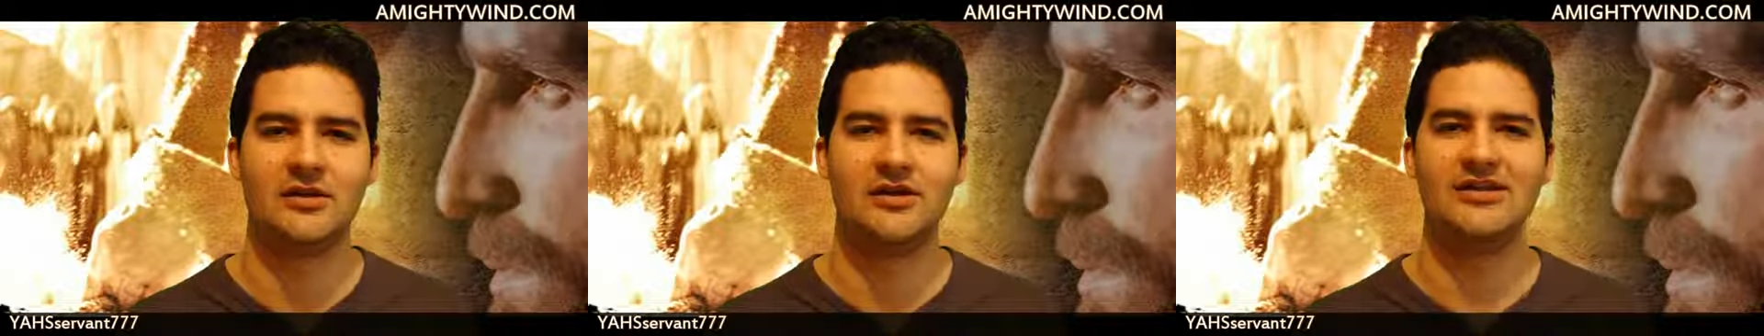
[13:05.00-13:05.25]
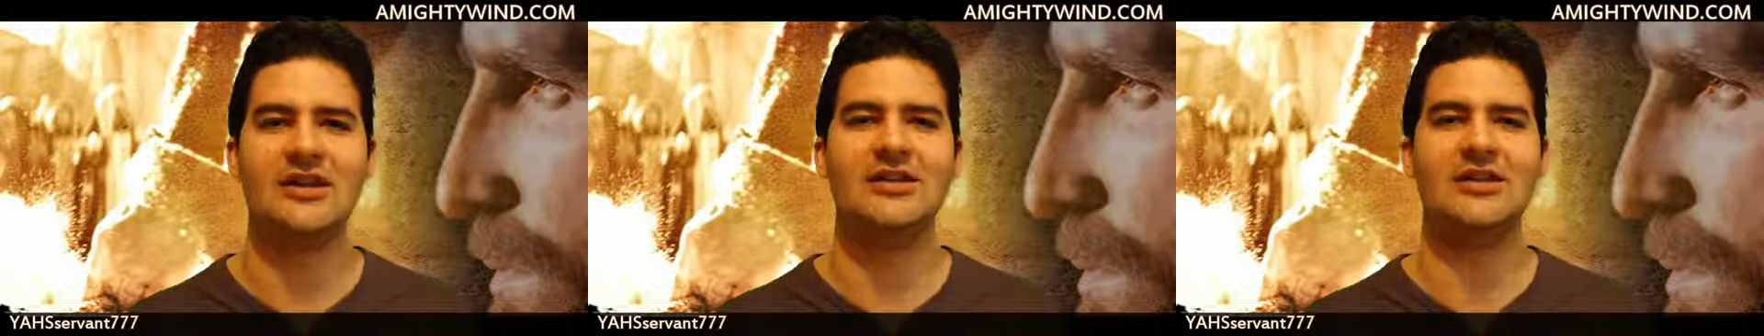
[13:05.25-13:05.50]

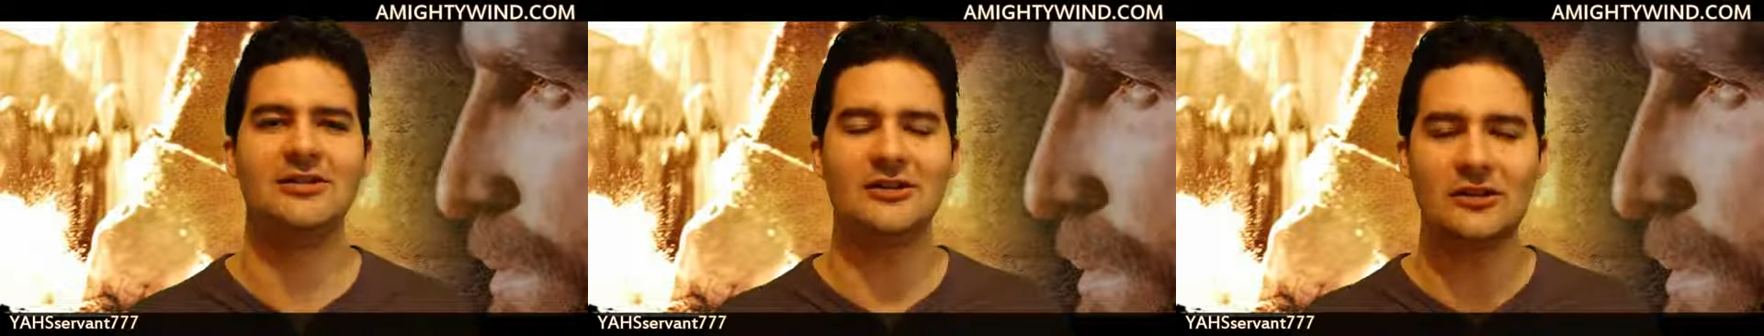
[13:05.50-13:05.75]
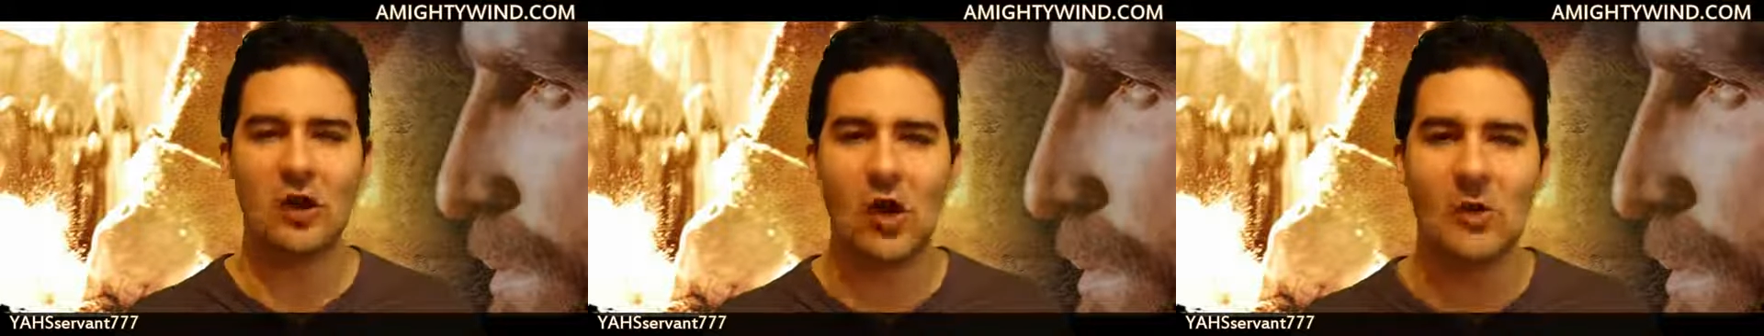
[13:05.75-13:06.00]
You see, this
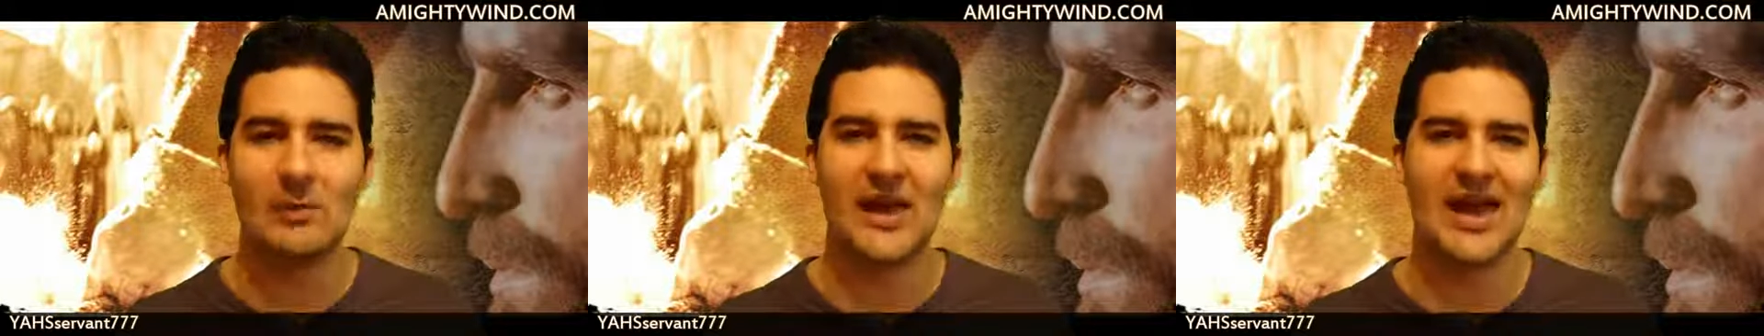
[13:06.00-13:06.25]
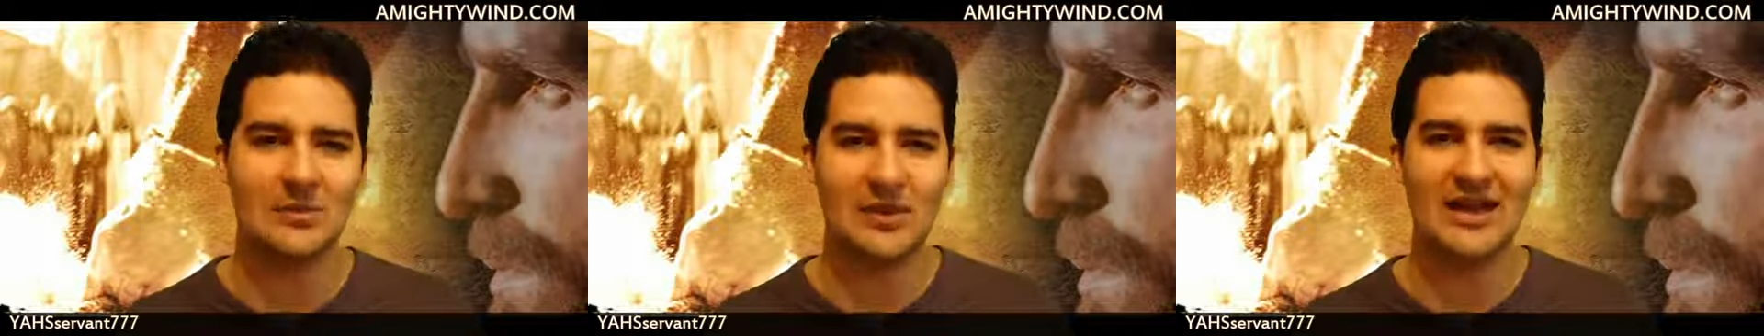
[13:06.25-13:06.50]
is all
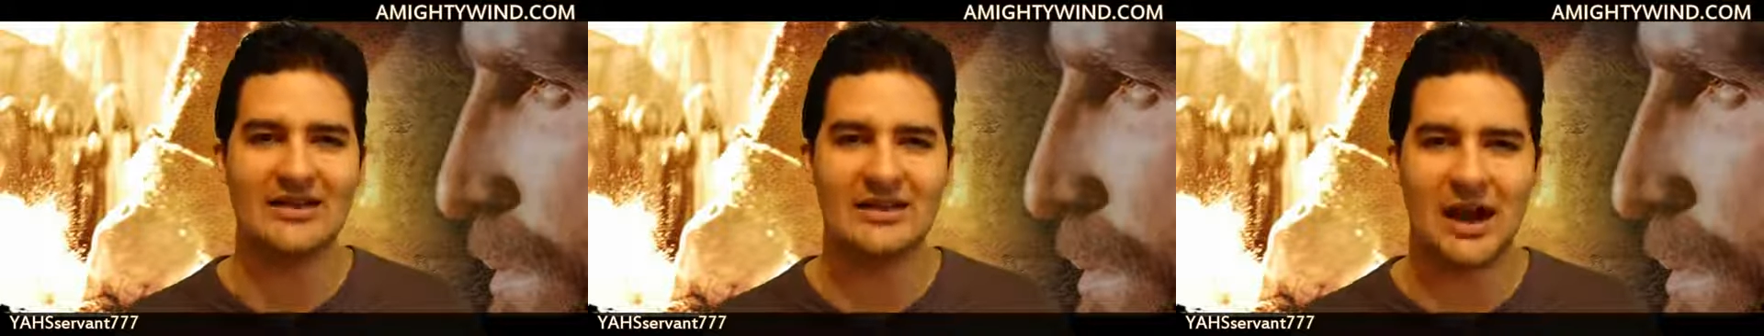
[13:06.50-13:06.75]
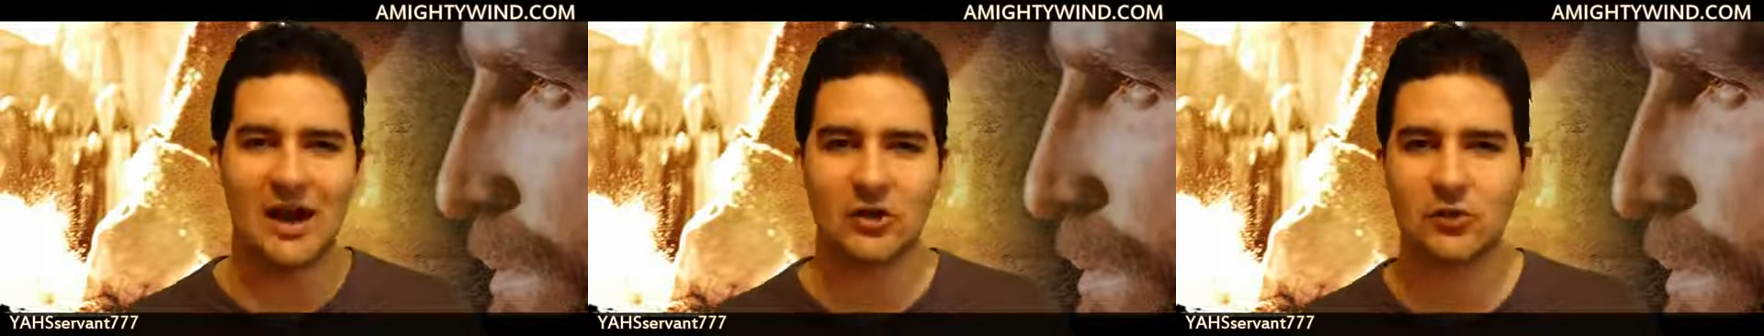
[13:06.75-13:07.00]
man-made
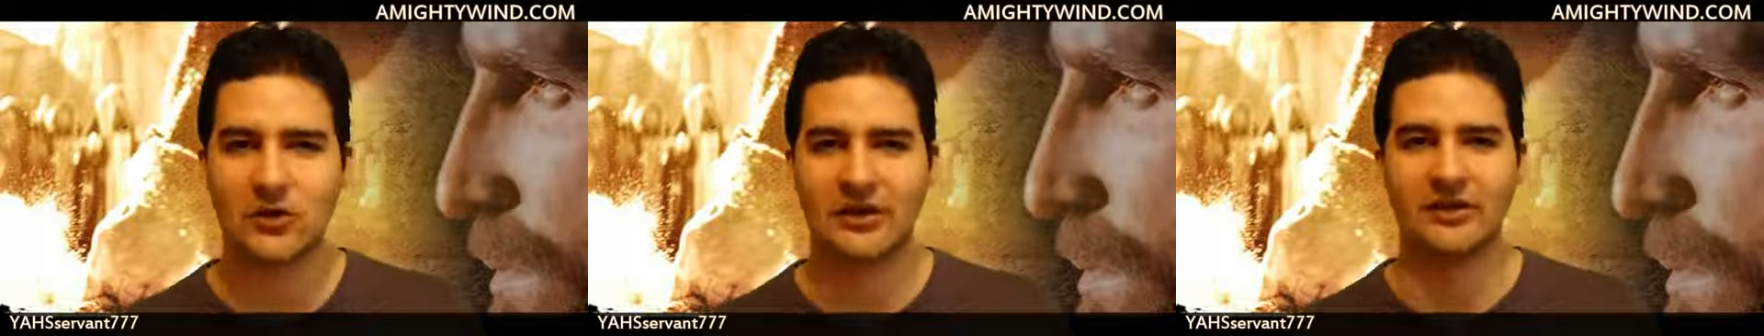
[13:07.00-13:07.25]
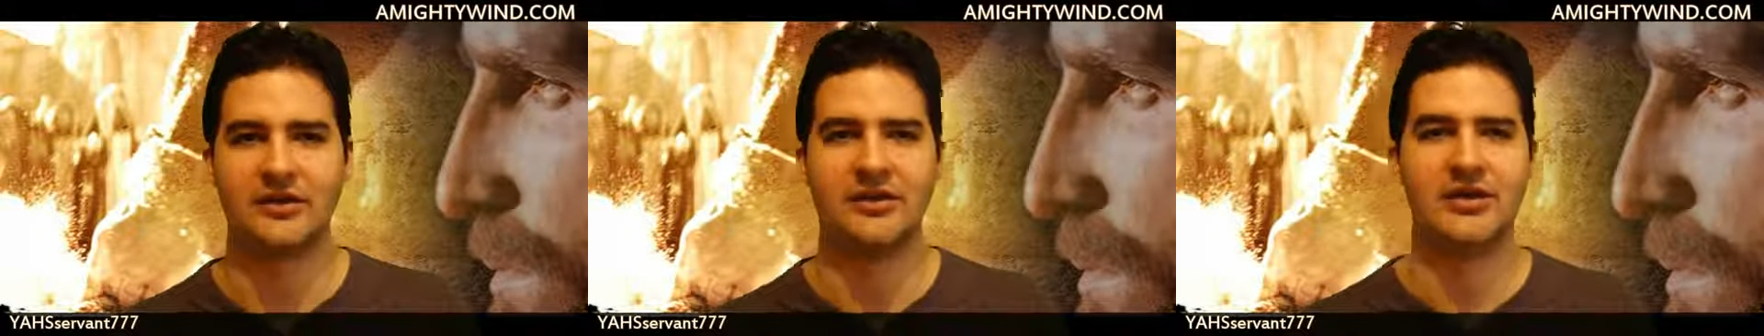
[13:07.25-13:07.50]
doctrine.